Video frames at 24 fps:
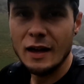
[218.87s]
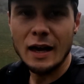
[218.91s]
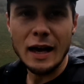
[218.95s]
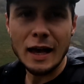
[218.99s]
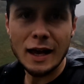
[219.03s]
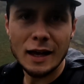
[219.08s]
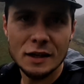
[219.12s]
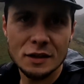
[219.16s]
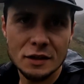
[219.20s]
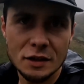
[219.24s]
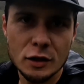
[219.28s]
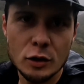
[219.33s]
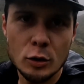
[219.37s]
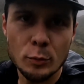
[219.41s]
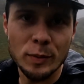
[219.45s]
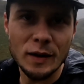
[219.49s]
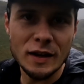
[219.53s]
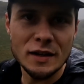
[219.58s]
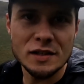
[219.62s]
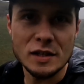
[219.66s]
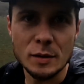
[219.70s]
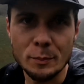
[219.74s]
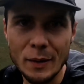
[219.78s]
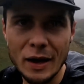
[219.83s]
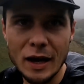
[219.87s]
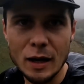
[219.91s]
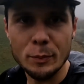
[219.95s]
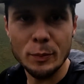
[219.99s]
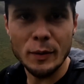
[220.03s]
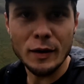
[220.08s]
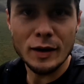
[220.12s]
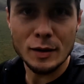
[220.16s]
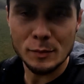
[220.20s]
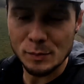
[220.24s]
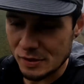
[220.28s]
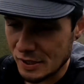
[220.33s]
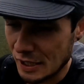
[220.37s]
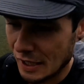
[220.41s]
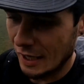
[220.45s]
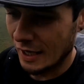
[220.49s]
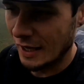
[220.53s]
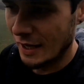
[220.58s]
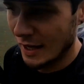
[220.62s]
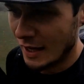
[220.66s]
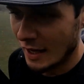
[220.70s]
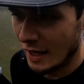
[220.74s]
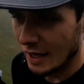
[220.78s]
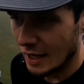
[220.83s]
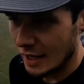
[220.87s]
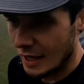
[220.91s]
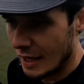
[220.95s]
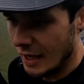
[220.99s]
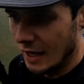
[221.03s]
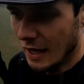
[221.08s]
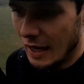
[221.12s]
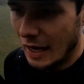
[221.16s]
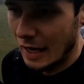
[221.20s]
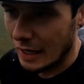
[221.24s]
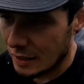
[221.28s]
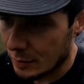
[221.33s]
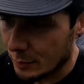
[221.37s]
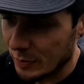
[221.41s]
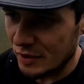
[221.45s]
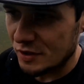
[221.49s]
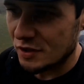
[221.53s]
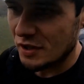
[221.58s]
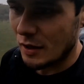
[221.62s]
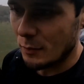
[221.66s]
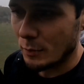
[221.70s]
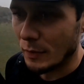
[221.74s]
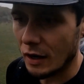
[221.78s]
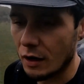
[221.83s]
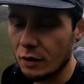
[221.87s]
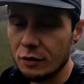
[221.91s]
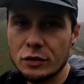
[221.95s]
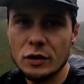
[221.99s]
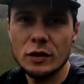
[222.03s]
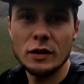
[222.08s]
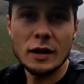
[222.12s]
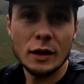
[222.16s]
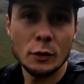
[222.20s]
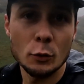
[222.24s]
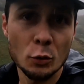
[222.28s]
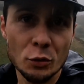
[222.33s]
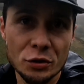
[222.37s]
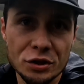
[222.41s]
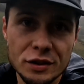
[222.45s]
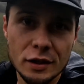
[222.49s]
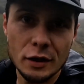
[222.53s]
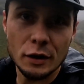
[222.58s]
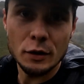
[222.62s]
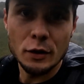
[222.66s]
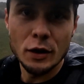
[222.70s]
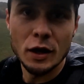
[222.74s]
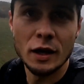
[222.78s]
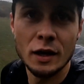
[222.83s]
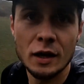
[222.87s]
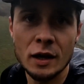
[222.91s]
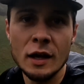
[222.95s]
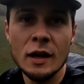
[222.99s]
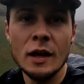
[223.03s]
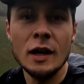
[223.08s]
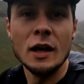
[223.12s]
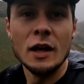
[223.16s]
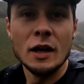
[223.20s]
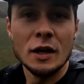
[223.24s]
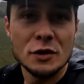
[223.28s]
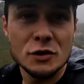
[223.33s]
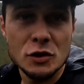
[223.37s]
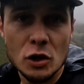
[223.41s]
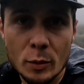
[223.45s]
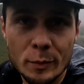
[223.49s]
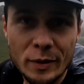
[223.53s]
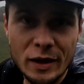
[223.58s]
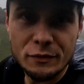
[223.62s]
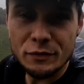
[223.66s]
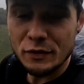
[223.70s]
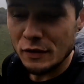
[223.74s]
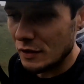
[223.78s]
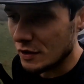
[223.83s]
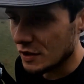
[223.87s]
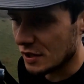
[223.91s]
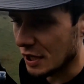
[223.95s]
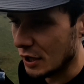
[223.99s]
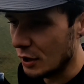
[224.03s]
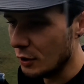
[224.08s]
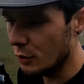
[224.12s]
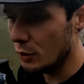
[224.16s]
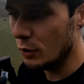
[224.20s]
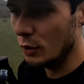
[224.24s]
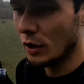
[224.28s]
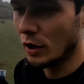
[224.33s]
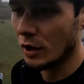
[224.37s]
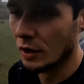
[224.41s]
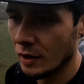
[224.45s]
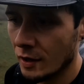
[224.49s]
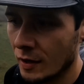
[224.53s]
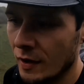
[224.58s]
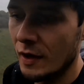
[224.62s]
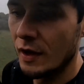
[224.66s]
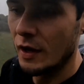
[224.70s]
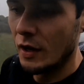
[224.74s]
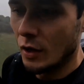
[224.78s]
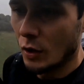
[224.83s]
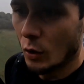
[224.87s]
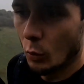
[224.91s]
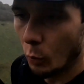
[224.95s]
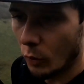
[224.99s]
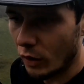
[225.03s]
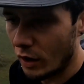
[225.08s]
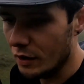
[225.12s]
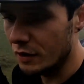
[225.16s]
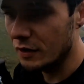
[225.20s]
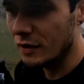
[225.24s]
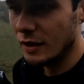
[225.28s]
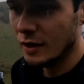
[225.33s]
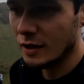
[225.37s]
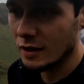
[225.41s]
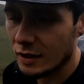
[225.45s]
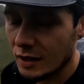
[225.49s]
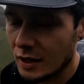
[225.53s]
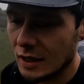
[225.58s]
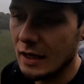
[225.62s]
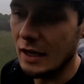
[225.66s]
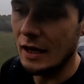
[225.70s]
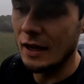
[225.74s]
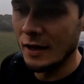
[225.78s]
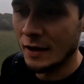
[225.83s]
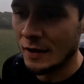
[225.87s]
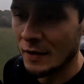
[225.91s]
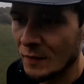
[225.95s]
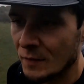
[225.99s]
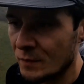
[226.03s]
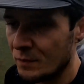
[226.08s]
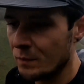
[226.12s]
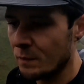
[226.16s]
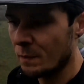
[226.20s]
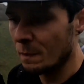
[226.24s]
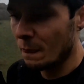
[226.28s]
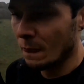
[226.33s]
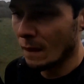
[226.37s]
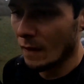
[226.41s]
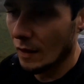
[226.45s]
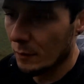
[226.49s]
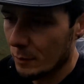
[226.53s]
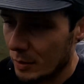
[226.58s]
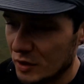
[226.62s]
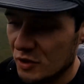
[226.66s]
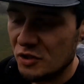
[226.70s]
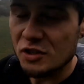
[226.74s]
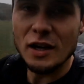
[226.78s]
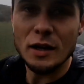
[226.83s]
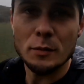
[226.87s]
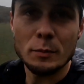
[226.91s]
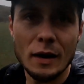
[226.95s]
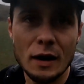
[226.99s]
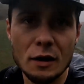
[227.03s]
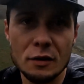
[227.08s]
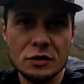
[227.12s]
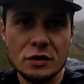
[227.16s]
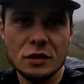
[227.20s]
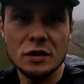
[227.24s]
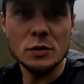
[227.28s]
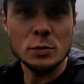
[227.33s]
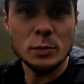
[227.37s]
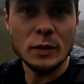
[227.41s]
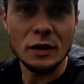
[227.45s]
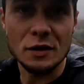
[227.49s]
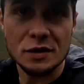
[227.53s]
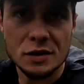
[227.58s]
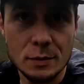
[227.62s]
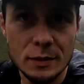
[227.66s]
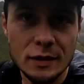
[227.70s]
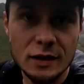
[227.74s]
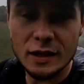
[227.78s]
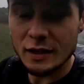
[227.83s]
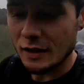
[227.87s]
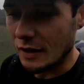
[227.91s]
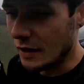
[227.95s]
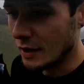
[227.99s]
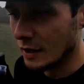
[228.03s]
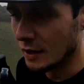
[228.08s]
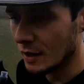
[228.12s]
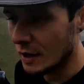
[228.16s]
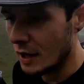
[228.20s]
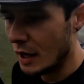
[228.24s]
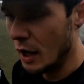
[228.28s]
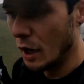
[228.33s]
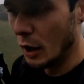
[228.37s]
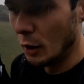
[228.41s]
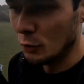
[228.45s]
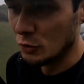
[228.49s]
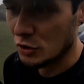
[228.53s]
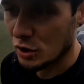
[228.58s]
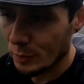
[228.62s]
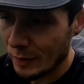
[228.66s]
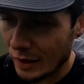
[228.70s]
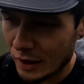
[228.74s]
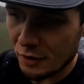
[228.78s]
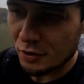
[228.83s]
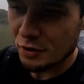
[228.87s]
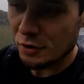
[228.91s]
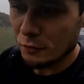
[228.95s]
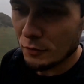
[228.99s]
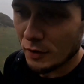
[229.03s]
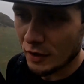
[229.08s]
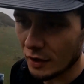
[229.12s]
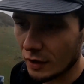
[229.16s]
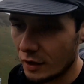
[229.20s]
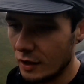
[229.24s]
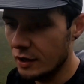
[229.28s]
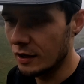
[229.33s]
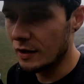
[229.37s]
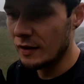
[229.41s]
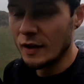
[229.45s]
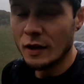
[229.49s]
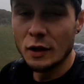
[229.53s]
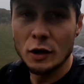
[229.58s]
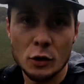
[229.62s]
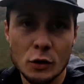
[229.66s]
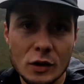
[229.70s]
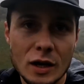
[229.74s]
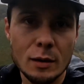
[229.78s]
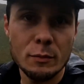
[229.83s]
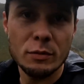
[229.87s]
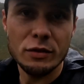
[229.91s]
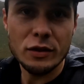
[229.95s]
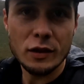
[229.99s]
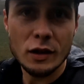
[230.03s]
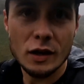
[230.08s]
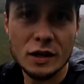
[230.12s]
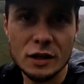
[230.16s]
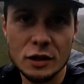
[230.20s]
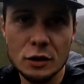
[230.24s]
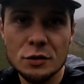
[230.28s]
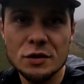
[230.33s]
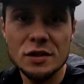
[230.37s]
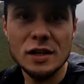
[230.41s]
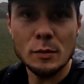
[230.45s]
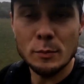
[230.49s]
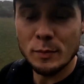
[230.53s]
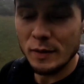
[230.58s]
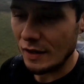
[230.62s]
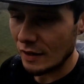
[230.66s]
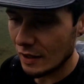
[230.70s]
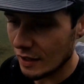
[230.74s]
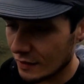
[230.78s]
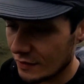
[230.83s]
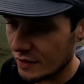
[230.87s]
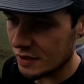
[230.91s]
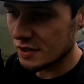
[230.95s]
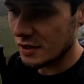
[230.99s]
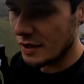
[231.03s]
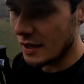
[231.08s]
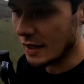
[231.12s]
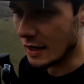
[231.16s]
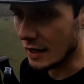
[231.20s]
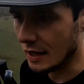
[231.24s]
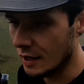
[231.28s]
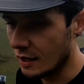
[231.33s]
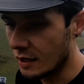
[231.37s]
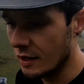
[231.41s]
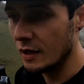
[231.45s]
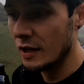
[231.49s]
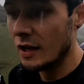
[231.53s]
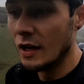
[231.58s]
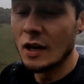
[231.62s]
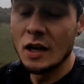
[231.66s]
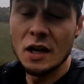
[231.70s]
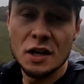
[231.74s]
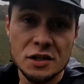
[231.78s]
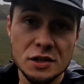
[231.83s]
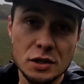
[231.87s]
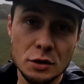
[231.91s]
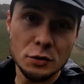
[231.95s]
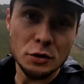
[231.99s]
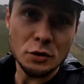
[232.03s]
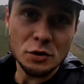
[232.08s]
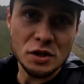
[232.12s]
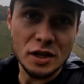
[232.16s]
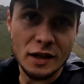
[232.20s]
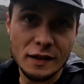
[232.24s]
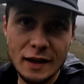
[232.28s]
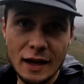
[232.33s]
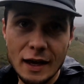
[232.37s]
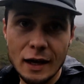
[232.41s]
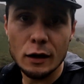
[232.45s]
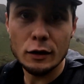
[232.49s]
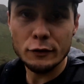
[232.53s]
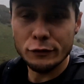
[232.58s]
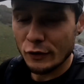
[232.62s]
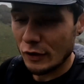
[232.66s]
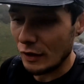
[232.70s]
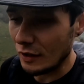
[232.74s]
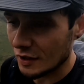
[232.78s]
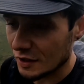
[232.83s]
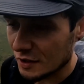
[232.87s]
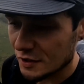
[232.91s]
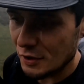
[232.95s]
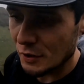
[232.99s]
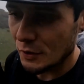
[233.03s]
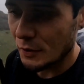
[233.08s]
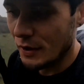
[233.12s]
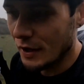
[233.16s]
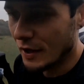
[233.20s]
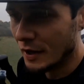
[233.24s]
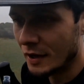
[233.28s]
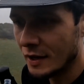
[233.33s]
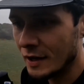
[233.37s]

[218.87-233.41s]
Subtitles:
Andy, who plays the bagpipes at the Beachy Marathon, and also Tom Evans, who won the Beachy Marathon as well. So elite ultra marathon runner who came 3rd at UTMB early this year. So do check that out if you'd like to.